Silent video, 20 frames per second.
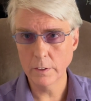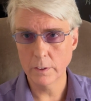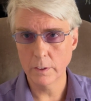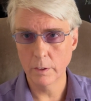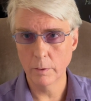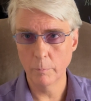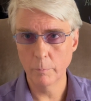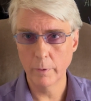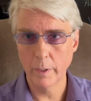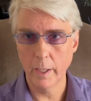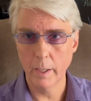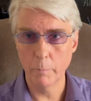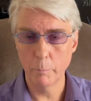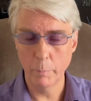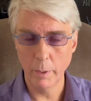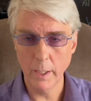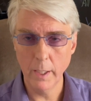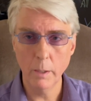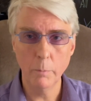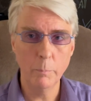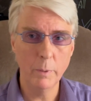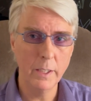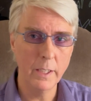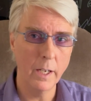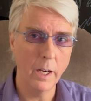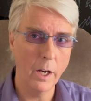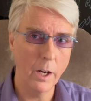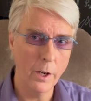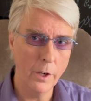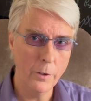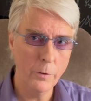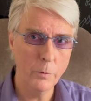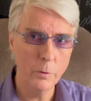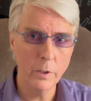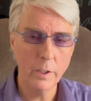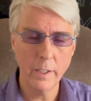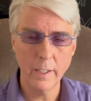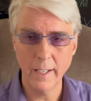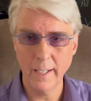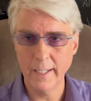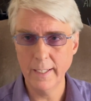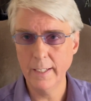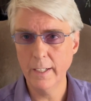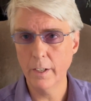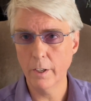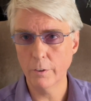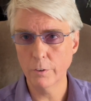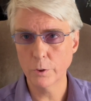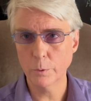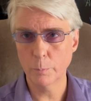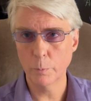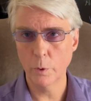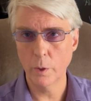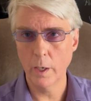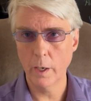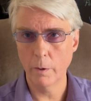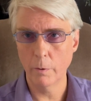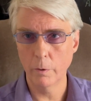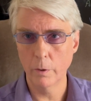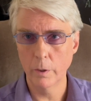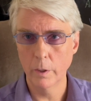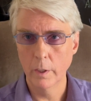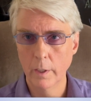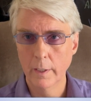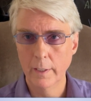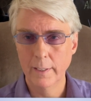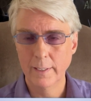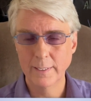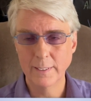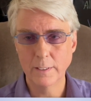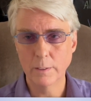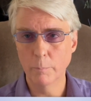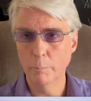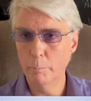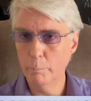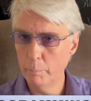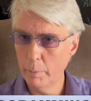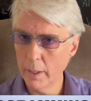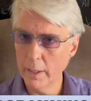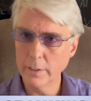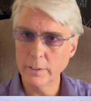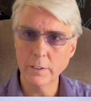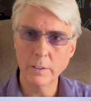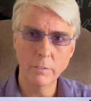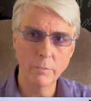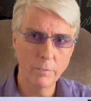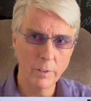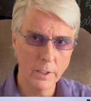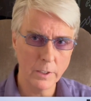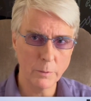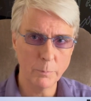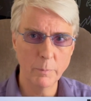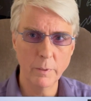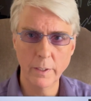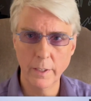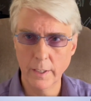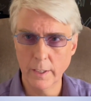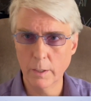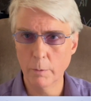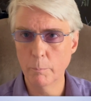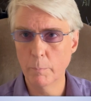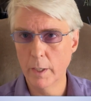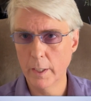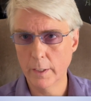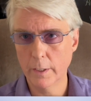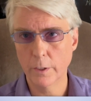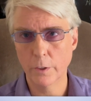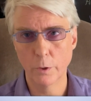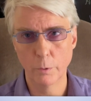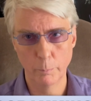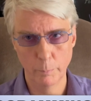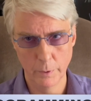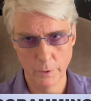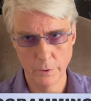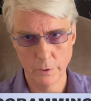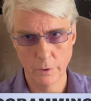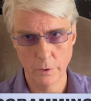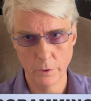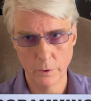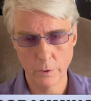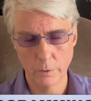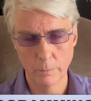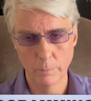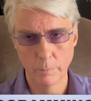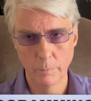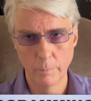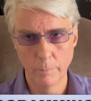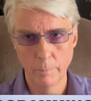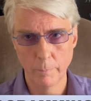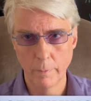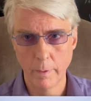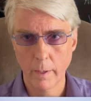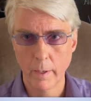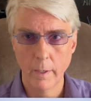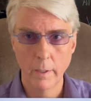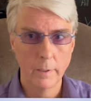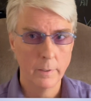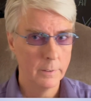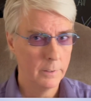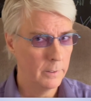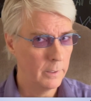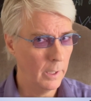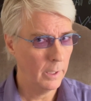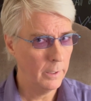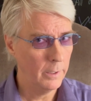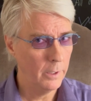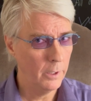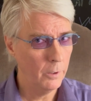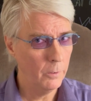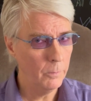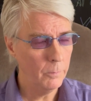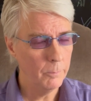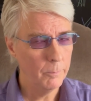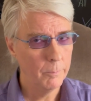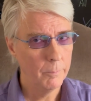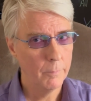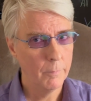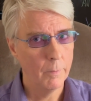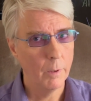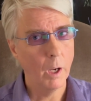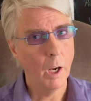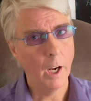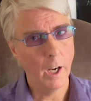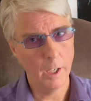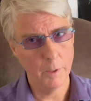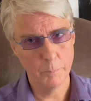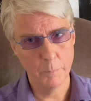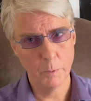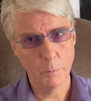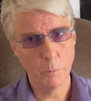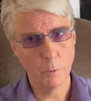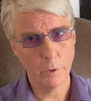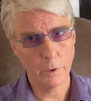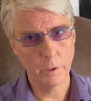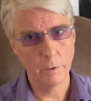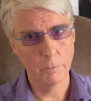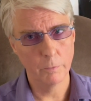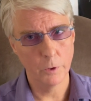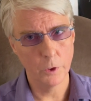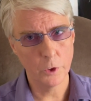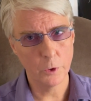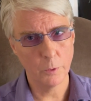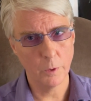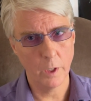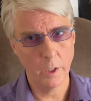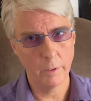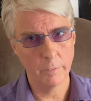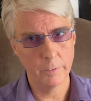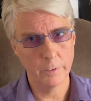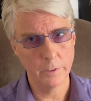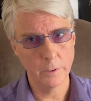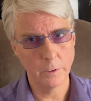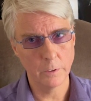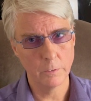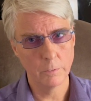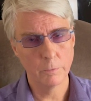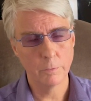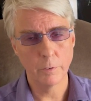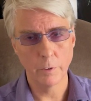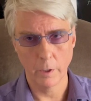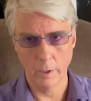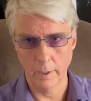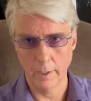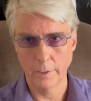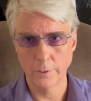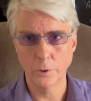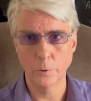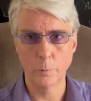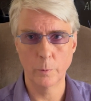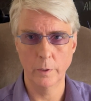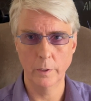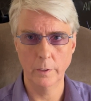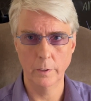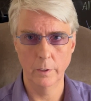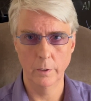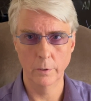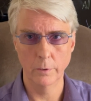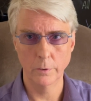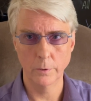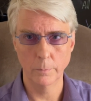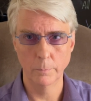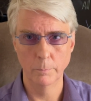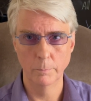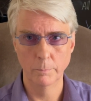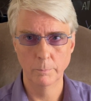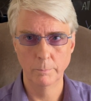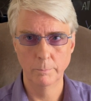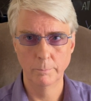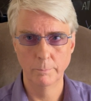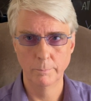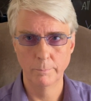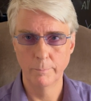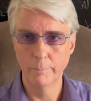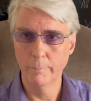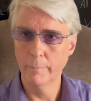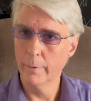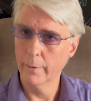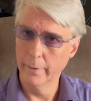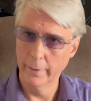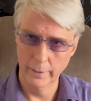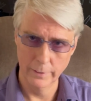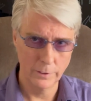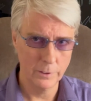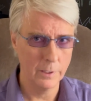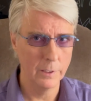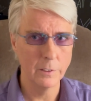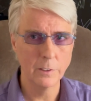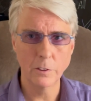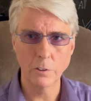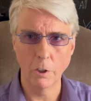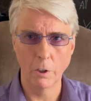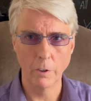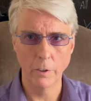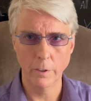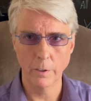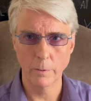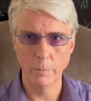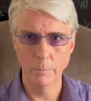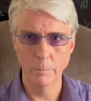them that paying me $180 per hour is the best investment they can make in their business. Side note, I've been working virtual office for the last 20 years. Let's get started.